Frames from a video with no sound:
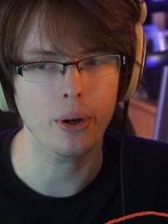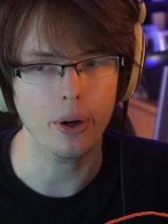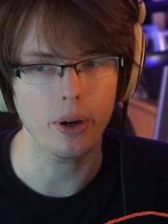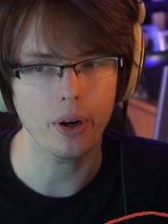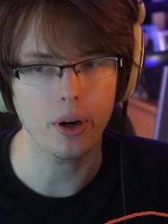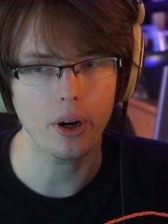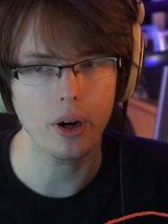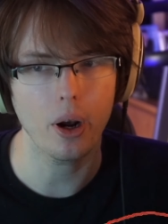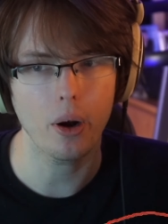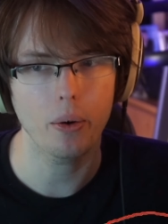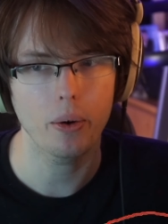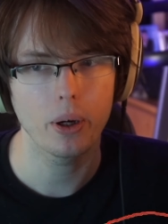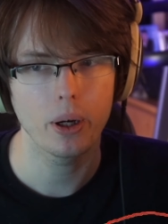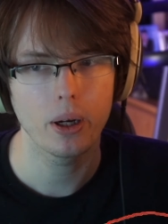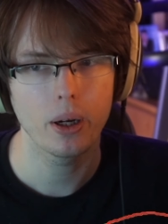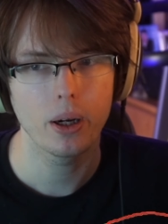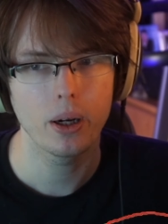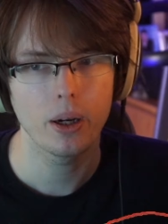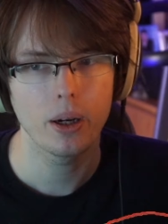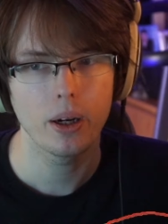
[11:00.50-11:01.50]
no, no, no.
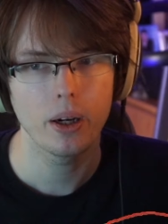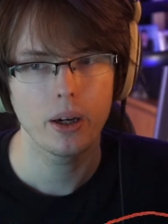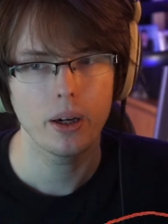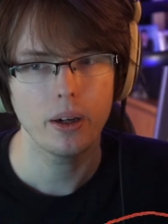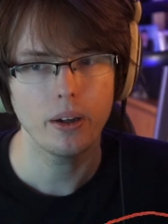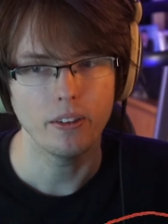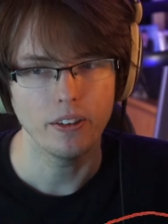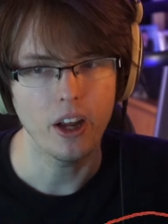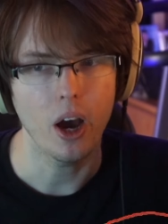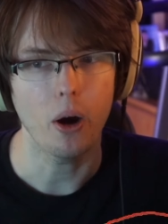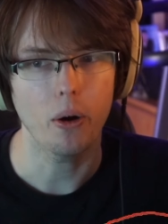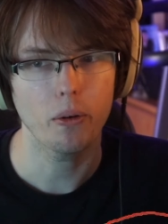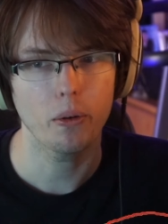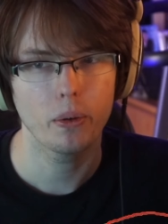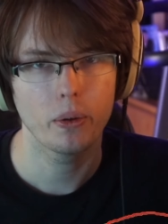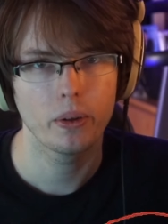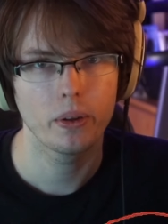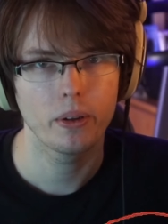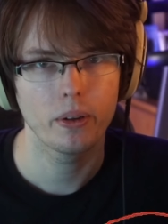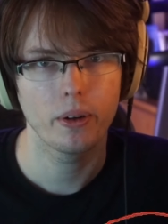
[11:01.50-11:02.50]
No,
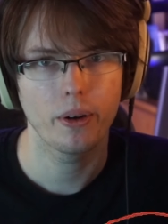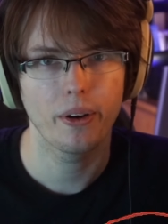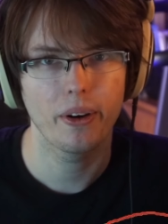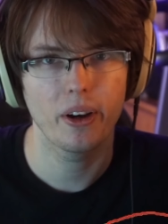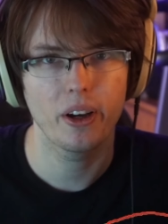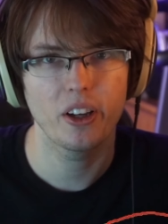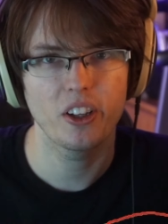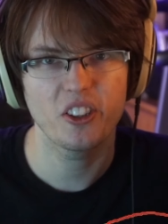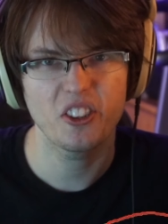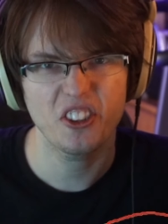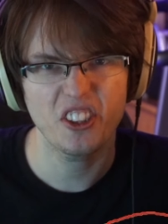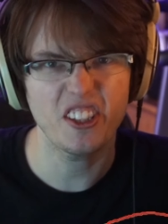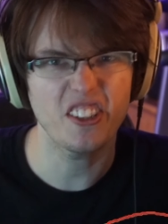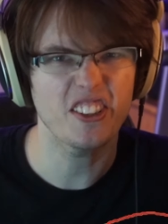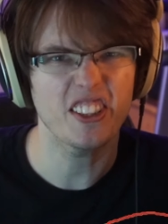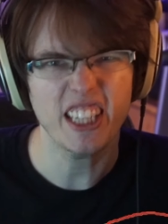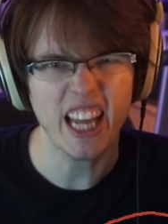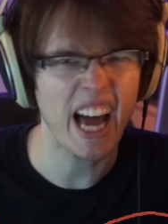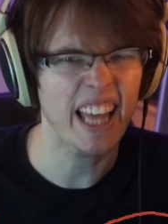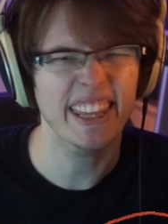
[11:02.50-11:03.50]

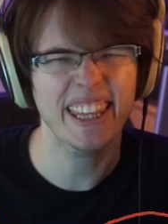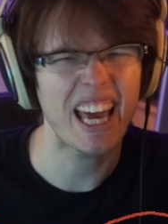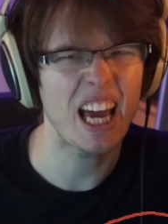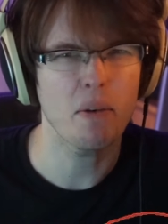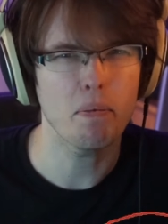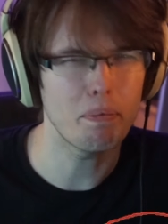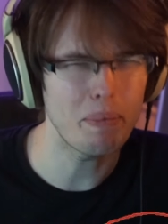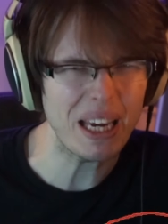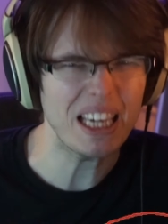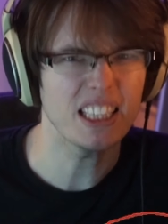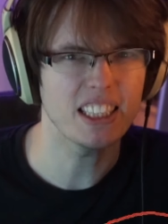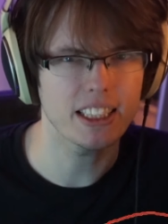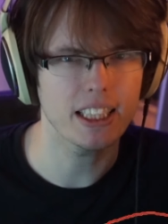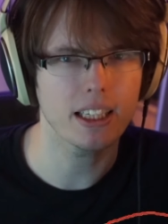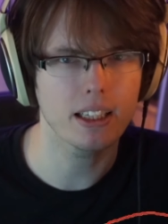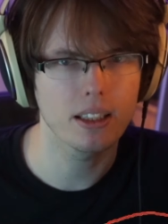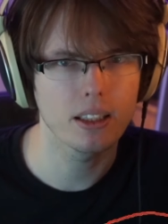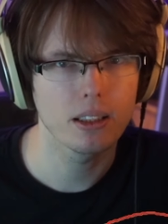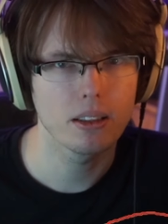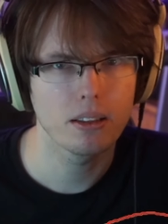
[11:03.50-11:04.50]
she's not that
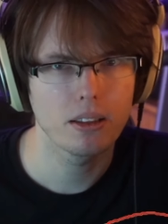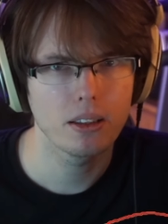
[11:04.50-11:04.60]
basic.